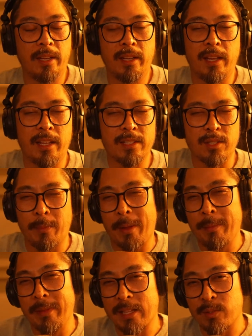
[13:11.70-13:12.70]
And so
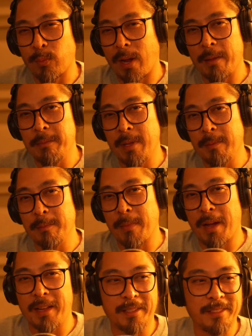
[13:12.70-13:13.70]
maybe that's why maybe
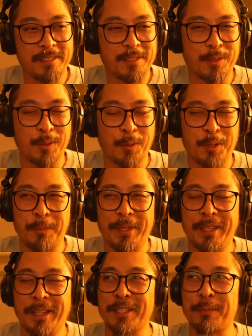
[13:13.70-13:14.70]
my social
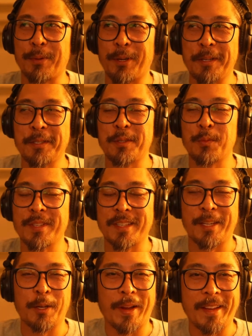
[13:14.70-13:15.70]
media experience wasn't
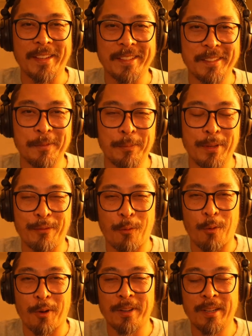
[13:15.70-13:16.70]
great
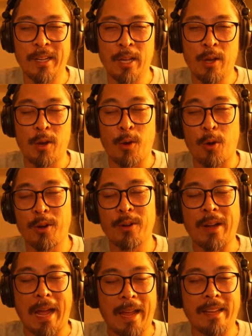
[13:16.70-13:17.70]
before. Or
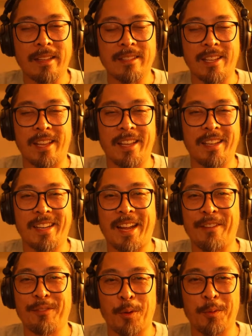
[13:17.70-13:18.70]
I can say, and
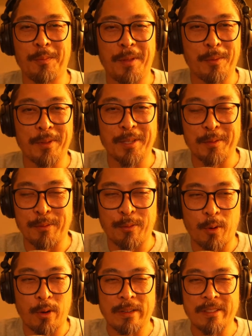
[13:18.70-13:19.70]
I've told people this
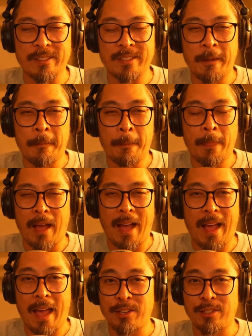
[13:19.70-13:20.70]
before, is I
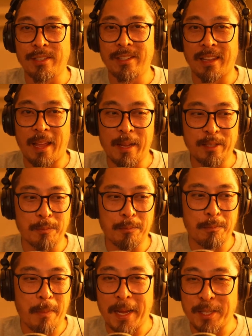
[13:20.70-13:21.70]
actually liked
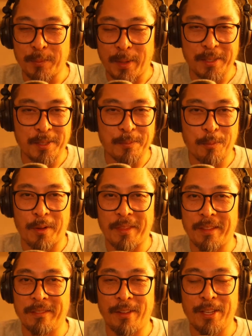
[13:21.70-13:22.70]
MySpace more
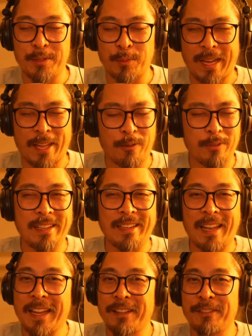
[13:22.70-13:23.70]
than Facebook. I don't really
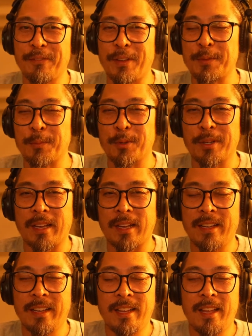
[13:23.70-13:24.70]
like Facebook.
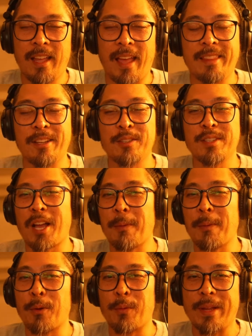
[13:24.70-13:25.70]
And there's a
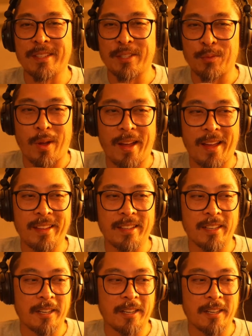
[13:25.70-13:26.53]
couple of reasons why.